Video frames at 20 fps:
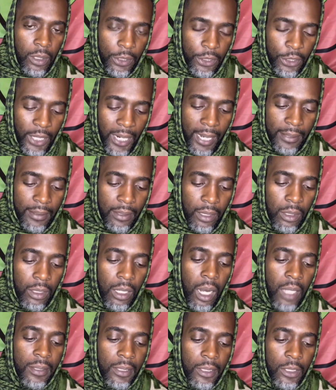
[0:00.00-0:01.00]
Charter and
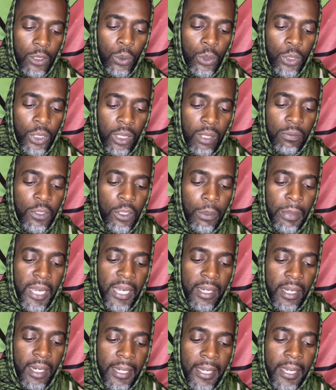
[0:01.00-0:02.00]
Constitution of
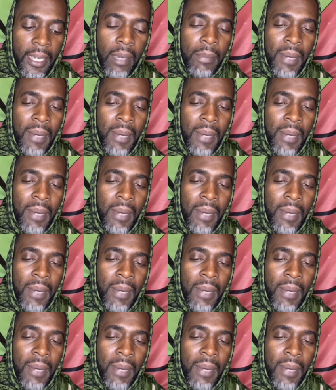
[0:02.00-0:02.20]
Jamaica came